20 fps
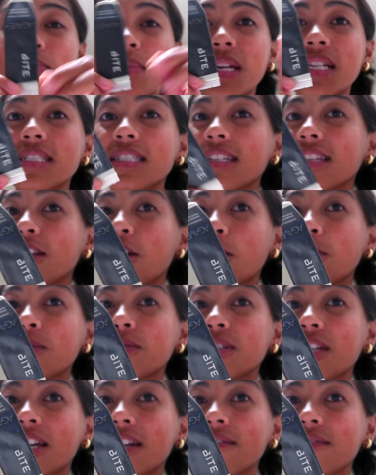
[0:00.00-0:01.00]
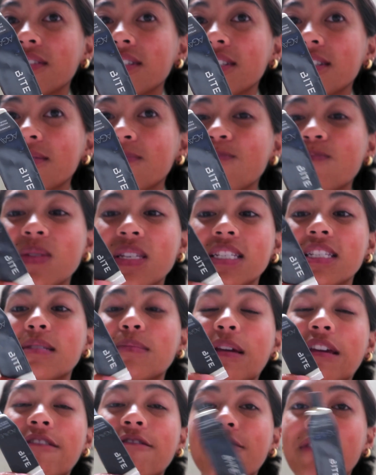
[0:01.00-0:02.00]
basically almost out of this. This is
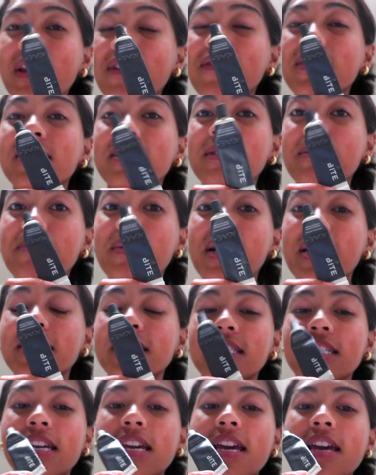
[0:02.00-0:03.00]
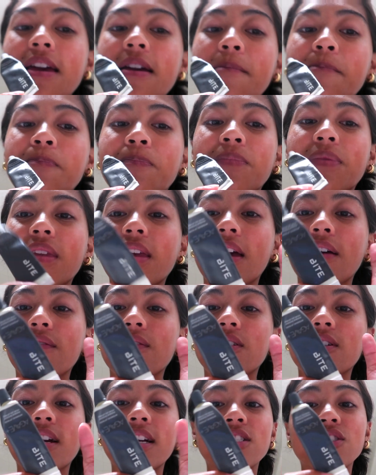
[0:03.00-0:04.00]
my favorite lip mask
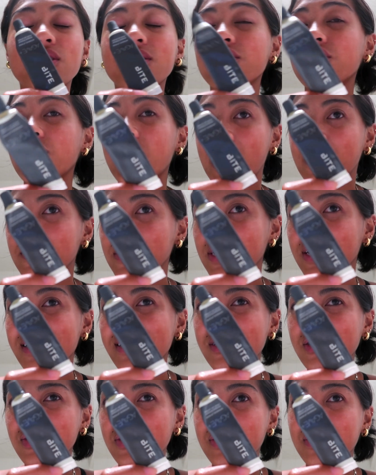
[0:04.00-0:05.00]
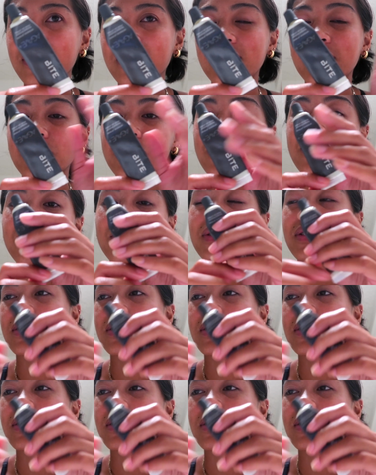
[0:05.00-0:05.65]
ever, and just chapstick in general. I'll use